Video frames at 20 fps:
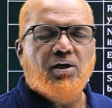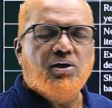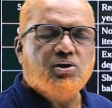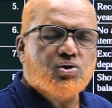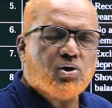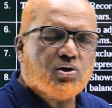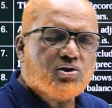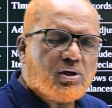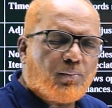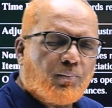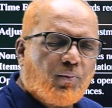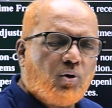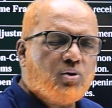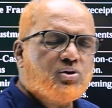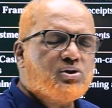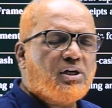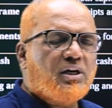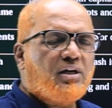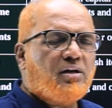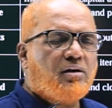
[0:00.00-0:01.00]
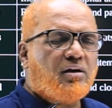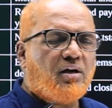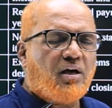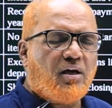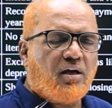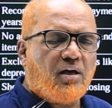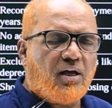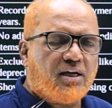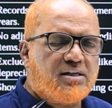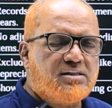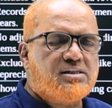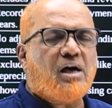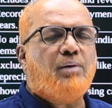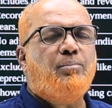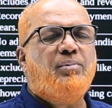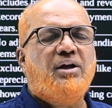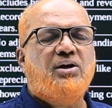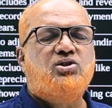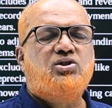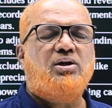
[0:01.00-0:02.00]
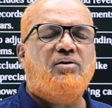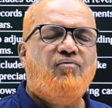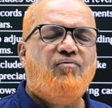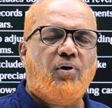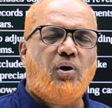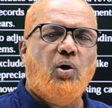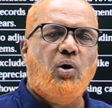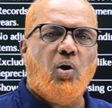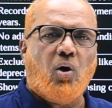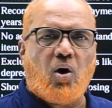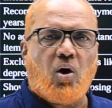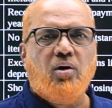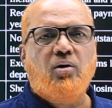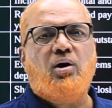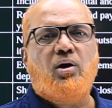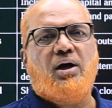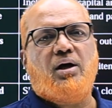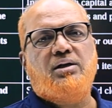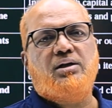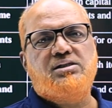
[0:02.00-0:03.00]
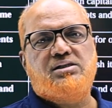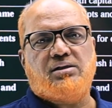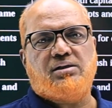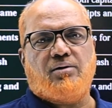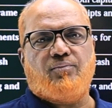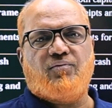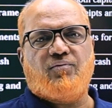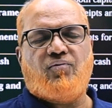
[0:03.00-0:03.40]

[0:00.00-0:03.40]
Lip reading: So suppose in examination for long answer,